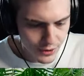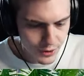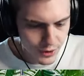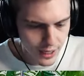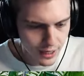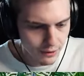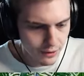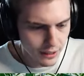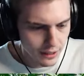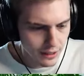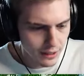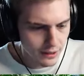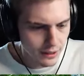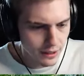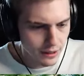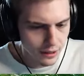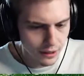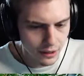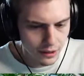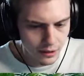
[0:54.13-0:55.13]
Nice, down, down,
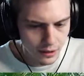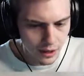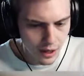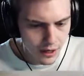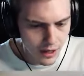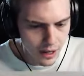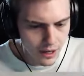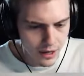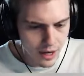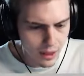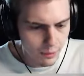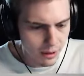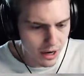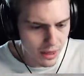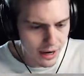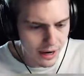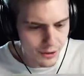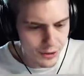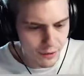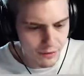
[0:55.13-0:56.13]
down, down, down. Another
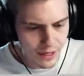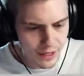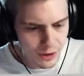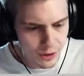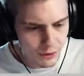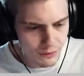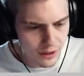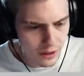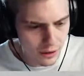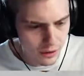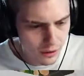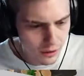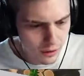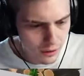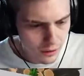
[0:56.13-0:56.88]
one on the outside right next to you.